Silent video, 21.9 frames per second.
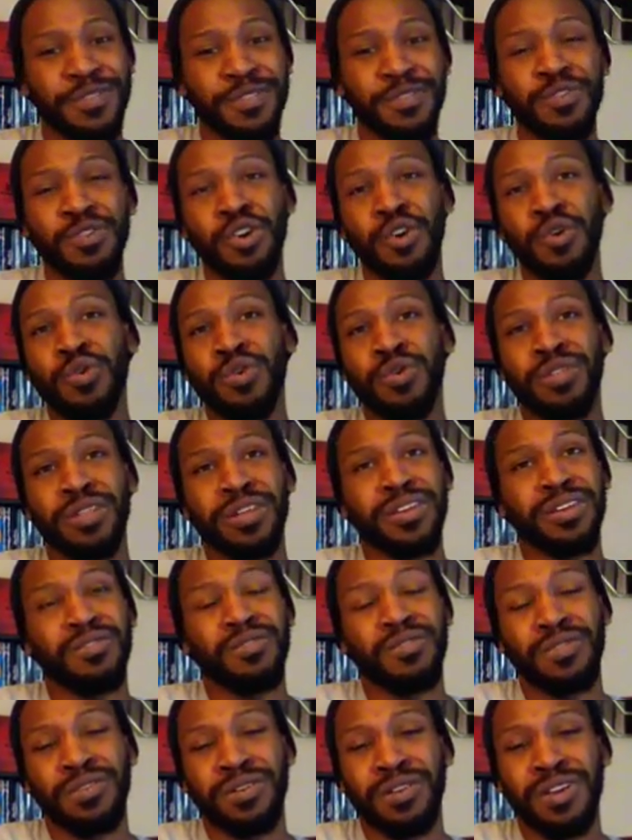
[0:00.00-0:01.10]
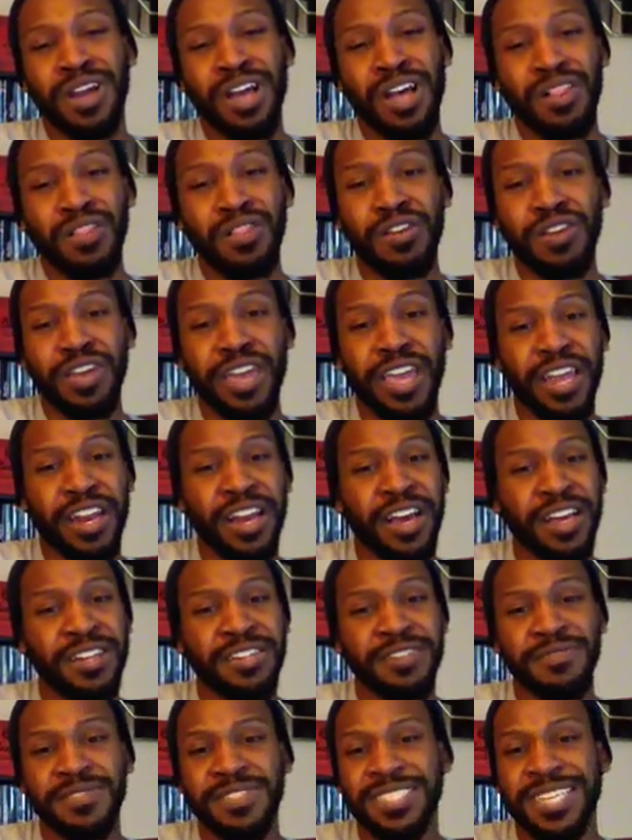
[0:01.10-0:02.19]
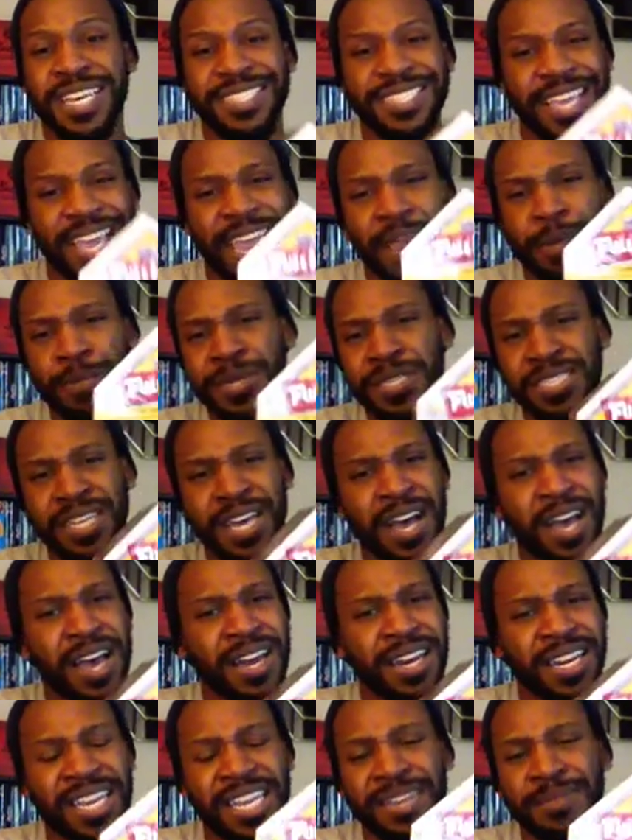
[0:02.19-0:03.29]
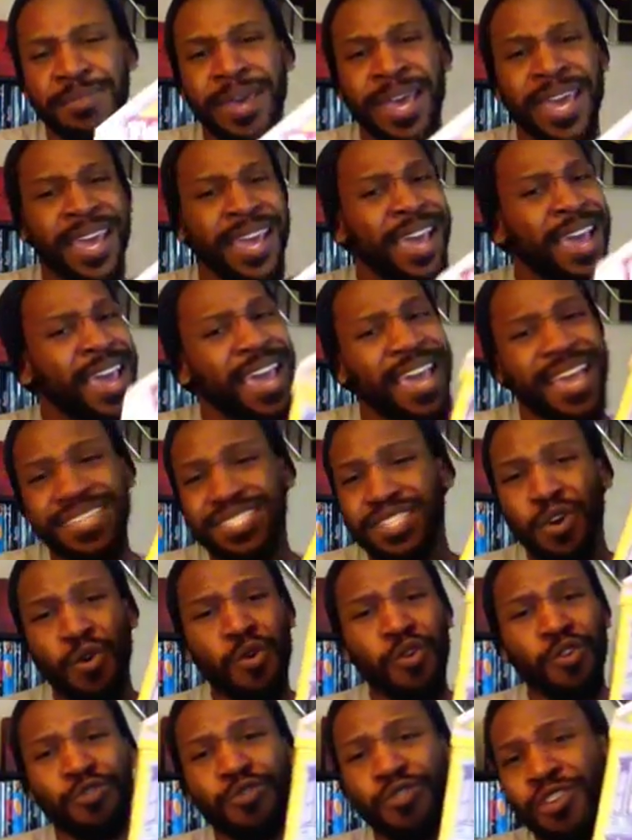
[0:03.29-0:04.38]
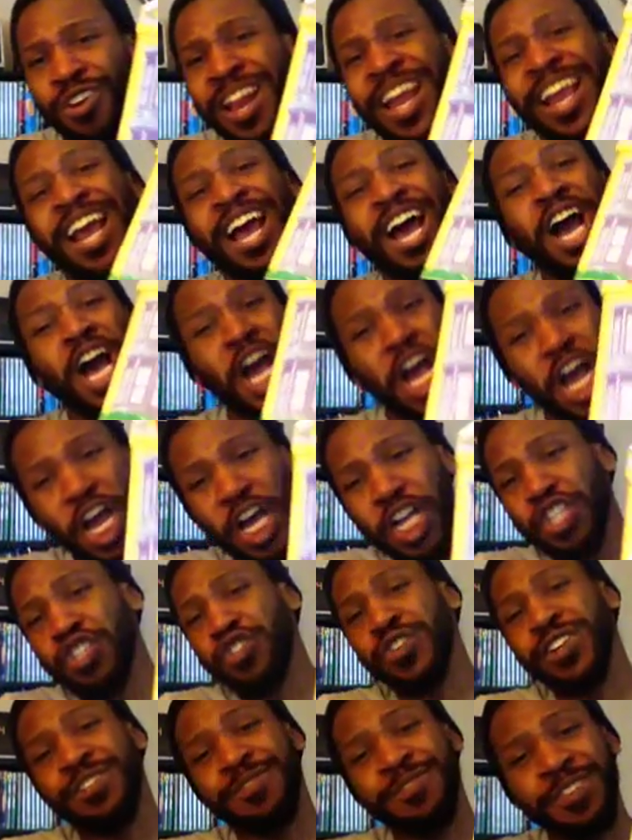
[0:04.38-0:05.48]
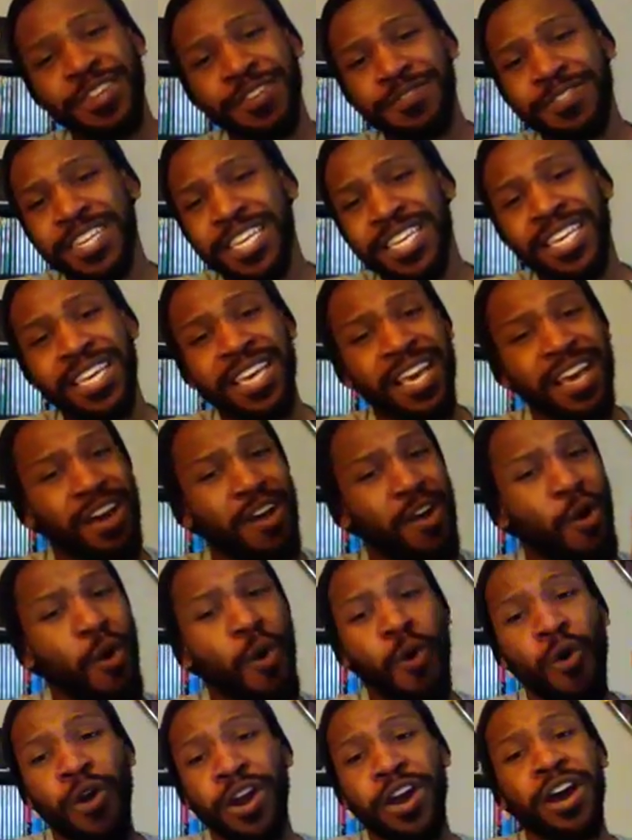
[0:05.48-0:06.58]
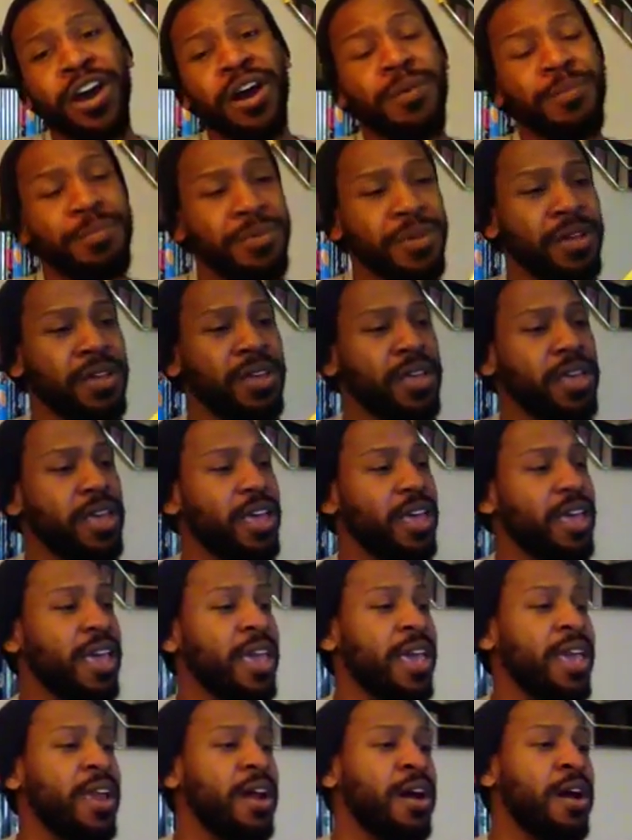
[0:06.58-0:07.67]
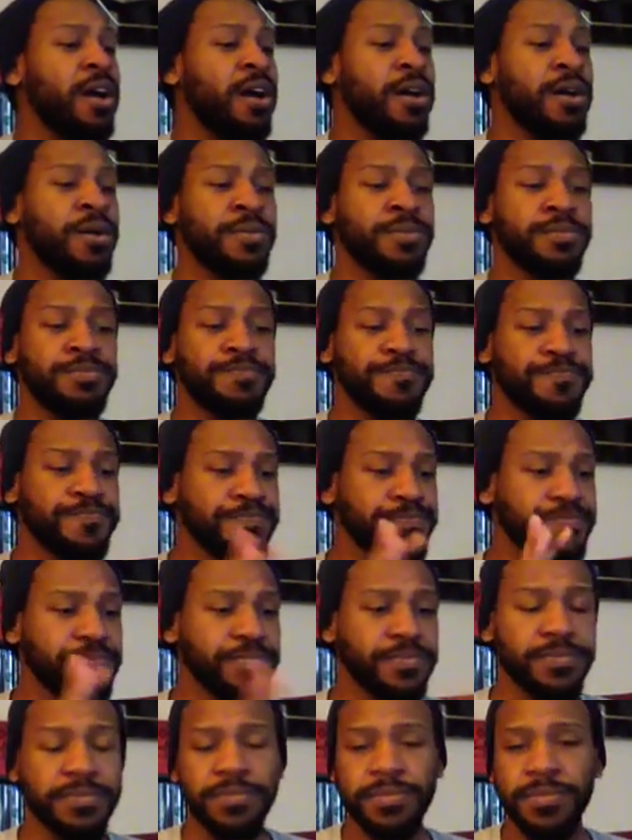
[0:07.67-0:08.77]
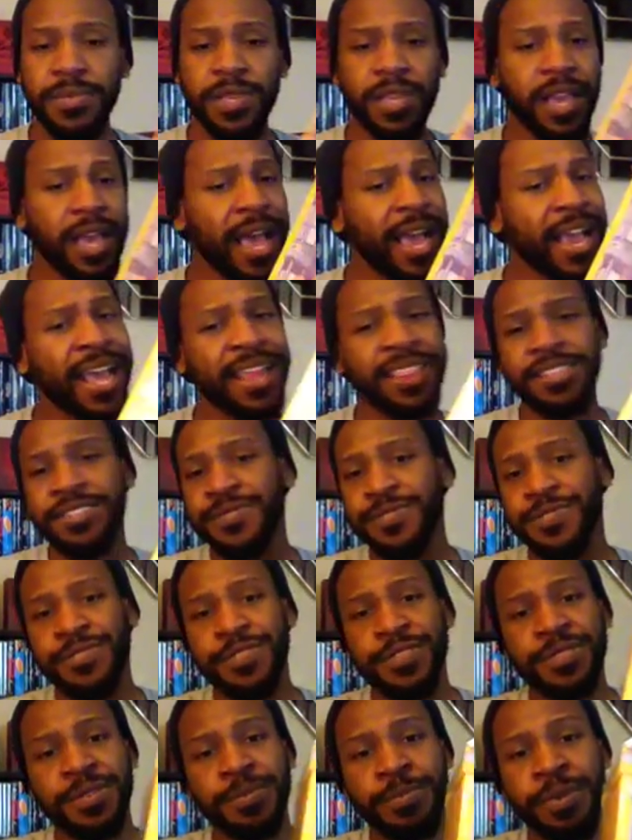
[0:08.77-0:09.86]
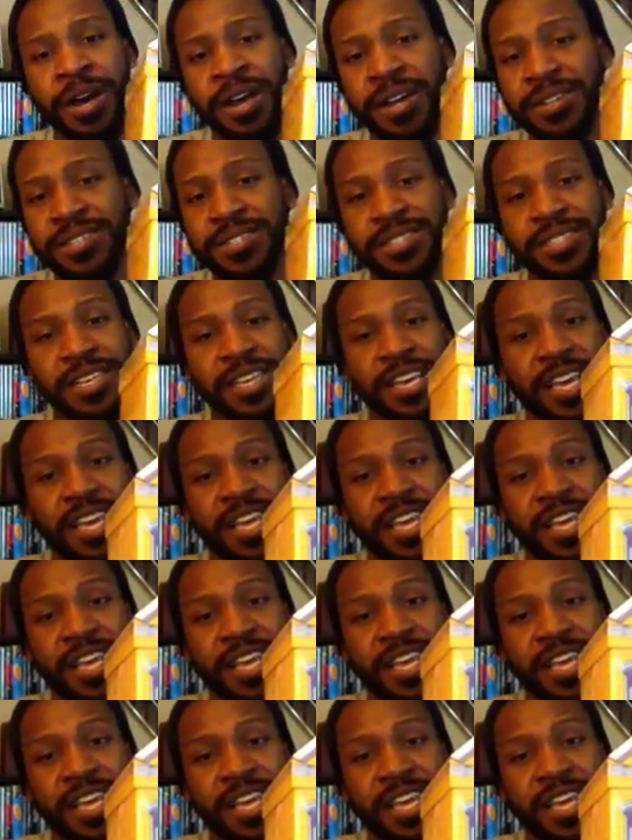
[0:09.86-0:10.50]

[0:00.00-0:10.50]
Google it or look at different sites like Amazon and eBay. It's going for like $150 on up, and I got this for $50